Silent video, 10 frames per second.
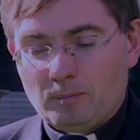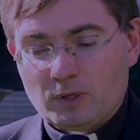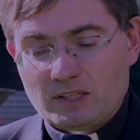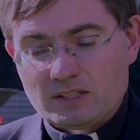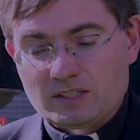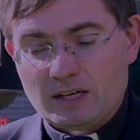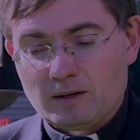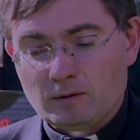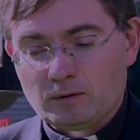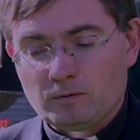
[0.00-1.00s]
but as I
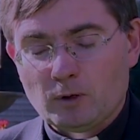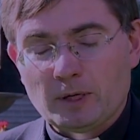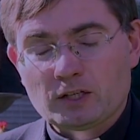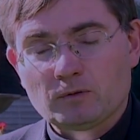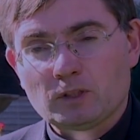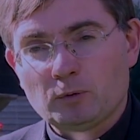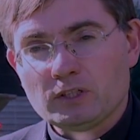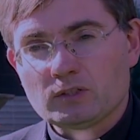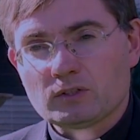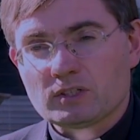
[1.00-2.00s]
say, formation for the
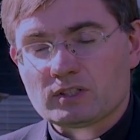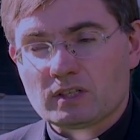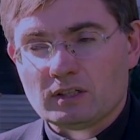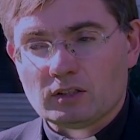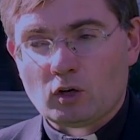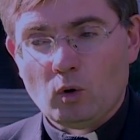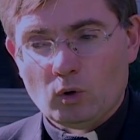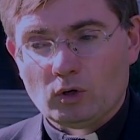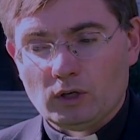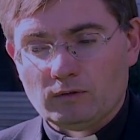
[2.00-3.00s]
priesthood is the
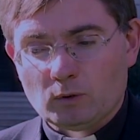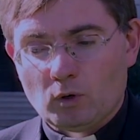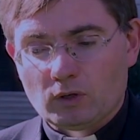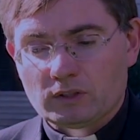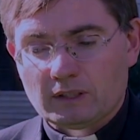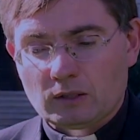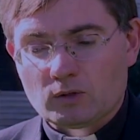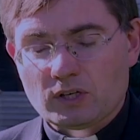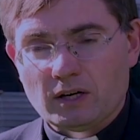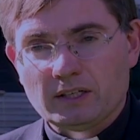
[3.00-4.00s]
core of the work that
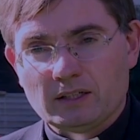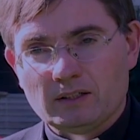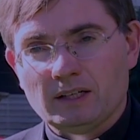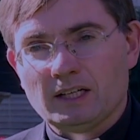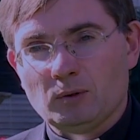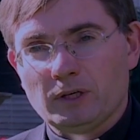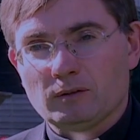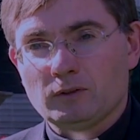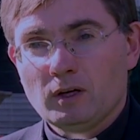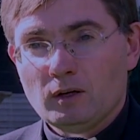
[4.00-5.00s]
goes on here. And now we
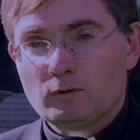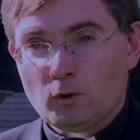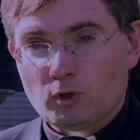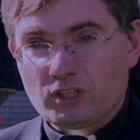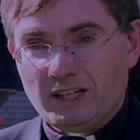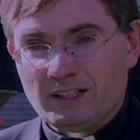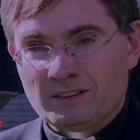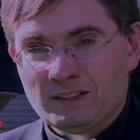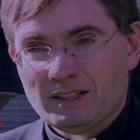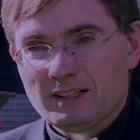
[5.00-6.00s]
have
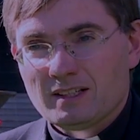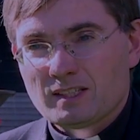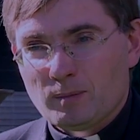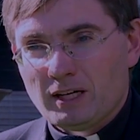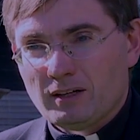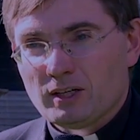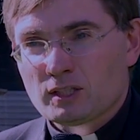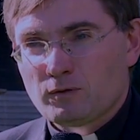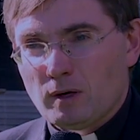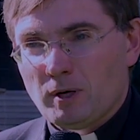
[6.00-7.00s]
14
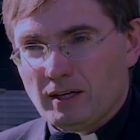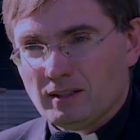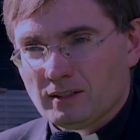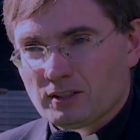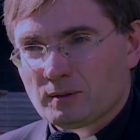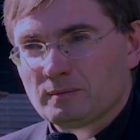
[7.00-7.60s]
seminarians from Ireland.